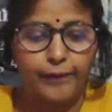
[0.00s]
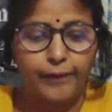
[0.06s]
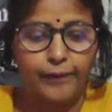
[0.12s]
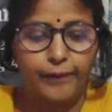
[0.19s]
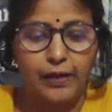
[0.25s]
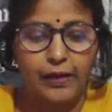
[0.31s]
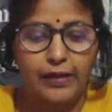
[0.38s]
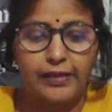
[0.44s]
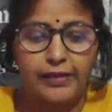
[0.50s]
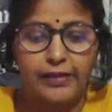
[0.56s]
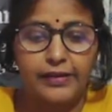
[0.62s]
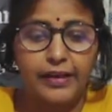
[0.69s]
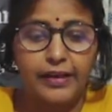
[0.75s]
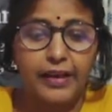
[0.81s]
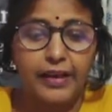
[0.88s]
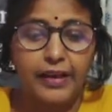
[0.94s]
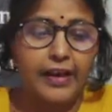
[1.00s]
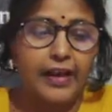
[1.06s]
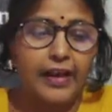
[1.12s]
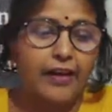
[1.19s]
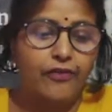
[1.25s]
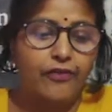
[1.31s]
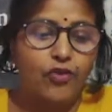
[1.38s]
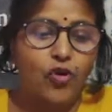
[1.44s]
it can
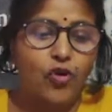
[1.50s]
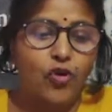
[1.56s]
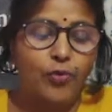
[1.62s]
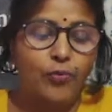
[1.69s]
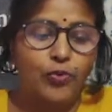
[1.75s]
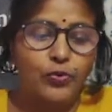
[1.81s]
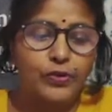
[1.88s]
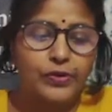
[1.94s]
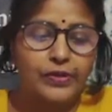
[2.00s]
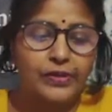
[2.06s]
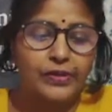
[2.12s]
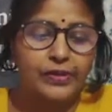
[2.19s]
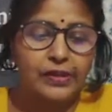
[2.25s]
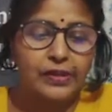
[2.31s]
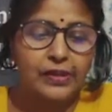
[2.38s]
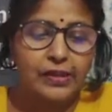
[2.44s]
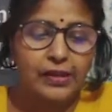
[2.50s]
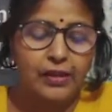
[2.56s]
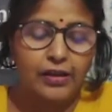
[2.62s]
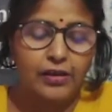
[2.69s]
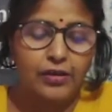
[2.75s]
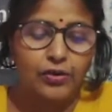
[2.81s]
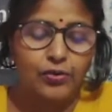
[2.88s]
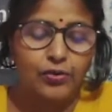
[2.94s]
have hormones.
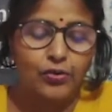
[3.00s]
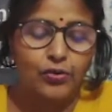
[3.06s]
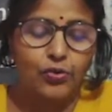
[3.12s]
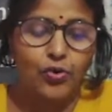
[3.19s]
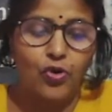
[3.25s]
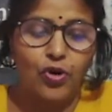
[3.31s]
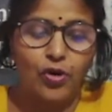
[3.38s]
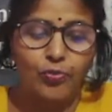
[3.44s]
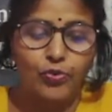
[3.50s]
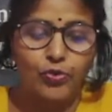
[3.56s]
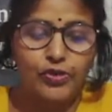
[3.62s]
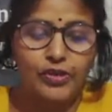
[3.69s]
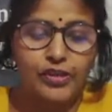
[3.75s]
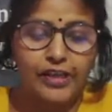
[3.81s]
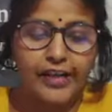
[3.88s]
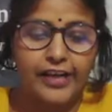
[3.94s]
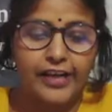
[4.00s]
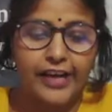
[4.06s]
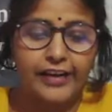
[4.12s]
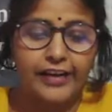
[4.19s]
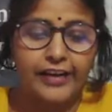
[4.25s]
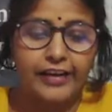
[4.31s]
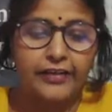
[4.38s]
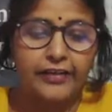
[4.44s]
You know, hormones are
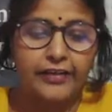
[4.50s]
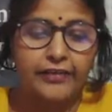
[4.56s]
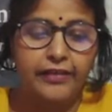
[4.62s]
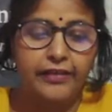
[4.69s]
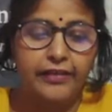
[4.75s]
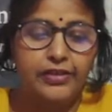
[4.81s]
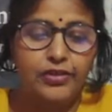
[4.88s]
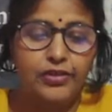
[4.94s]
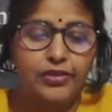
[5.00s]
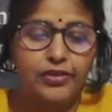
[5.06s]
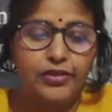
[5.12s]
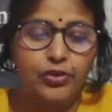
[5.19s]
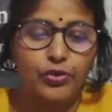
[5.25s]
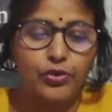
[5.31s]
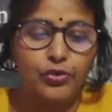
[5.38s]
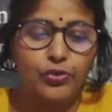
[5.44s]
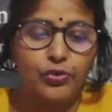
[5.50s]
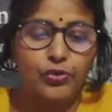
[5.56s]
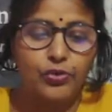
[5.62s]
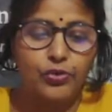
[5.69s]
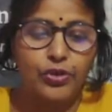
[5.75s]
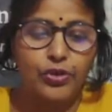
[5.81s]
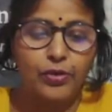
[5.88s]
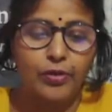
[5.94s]
directly released into the blood,
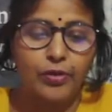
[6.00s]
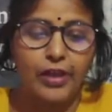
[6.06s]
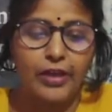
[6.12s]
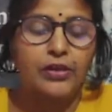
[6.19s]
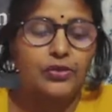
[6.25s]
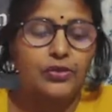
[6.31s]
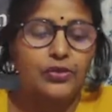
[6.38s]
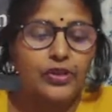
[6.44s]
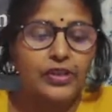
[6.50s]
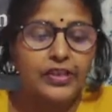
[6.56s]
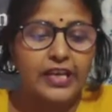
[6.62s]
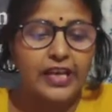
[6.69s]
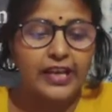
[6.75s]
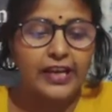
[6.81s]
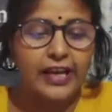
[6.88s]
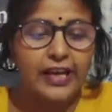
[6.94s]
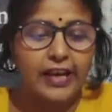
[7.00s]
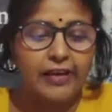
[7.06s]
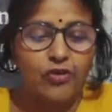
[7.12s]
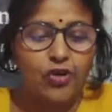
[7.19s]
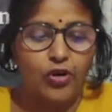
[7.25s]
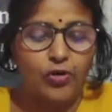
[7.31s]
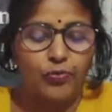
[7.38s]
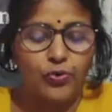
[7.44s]
so it can have
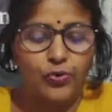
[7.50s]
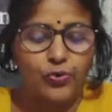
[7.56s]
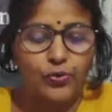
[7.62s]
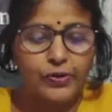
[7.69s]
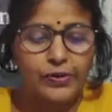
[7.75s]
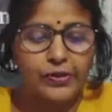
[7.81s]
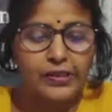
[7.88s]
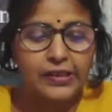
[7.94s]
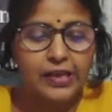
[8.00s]
hormones.